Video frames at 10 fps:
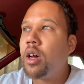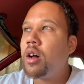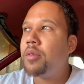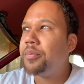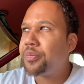
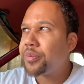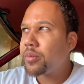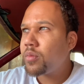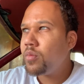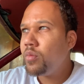
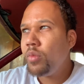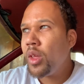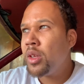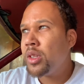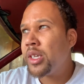
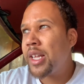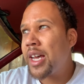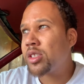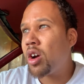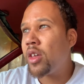The
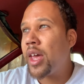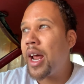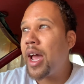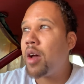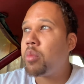last car that
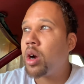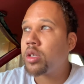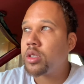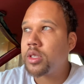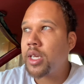I had
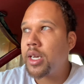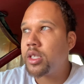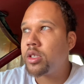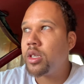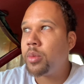parked on the side of
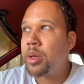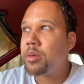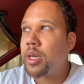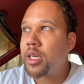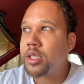the street,
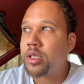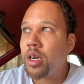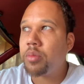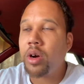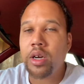maybe I should
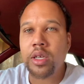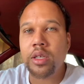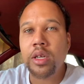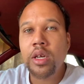stop parking